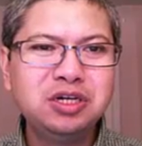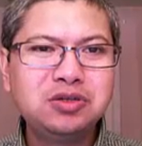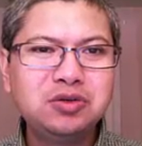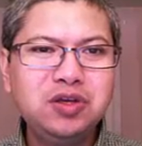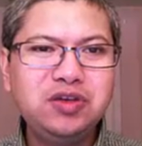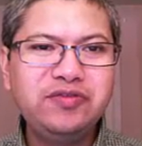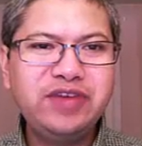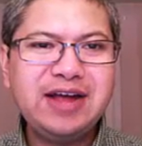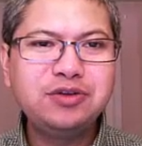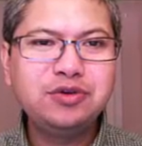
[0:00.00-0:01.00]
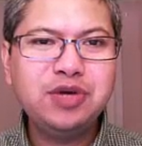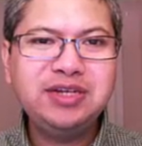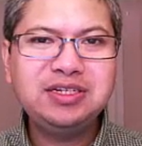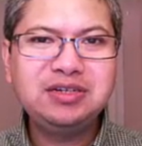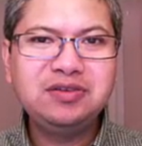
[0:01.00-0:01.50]
So the
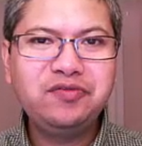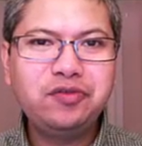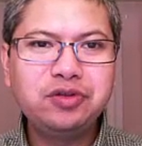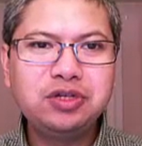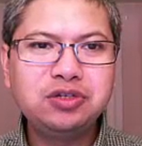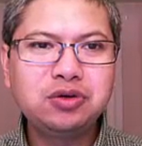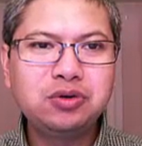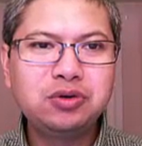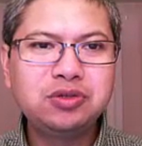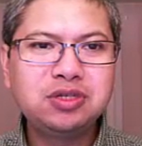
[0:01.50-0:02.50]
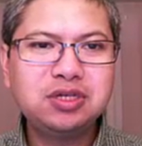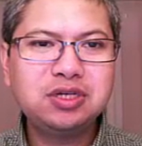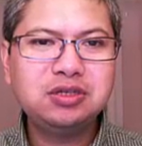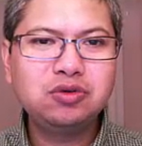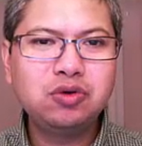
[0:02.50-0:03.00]
evaluation for this course
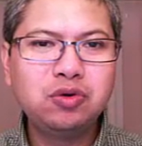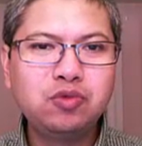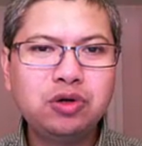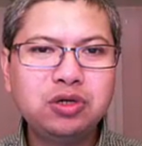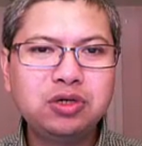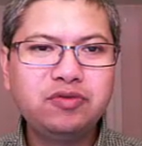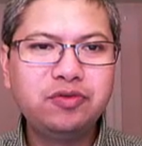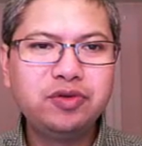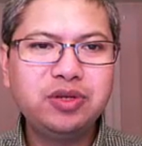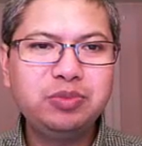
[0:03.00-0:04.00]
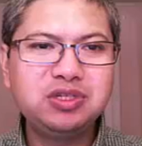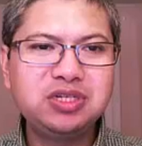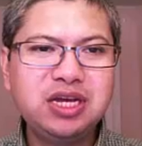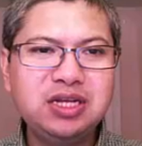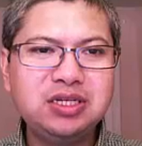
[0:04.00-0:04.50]
is homework
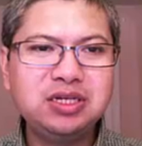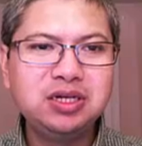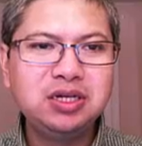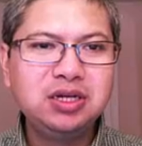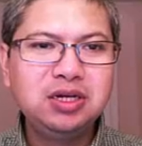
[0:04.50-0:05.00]
40%,